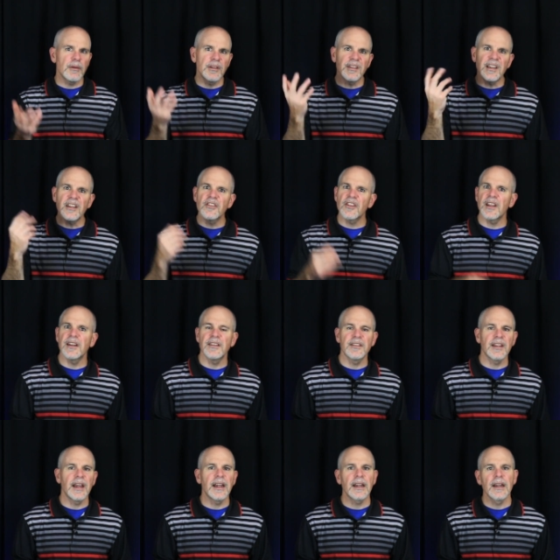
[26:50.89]
would teach
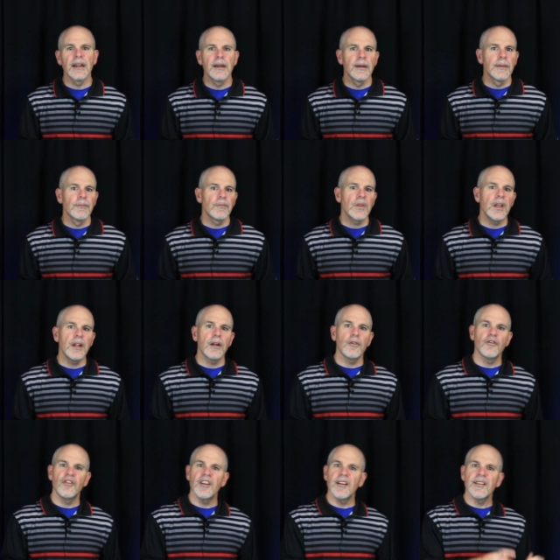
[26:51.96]
things like, you know,
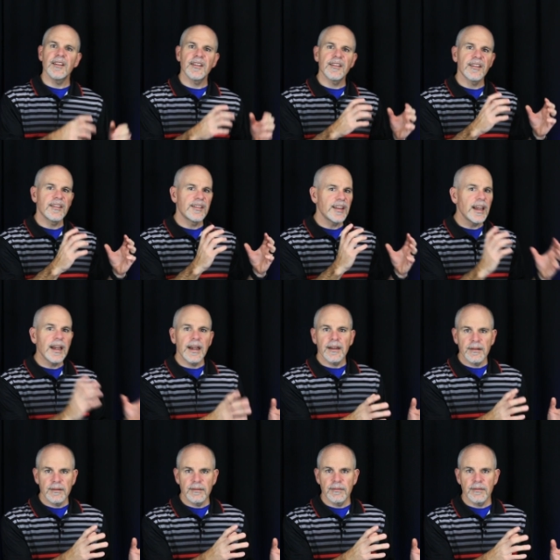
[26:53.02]
Jesus is it.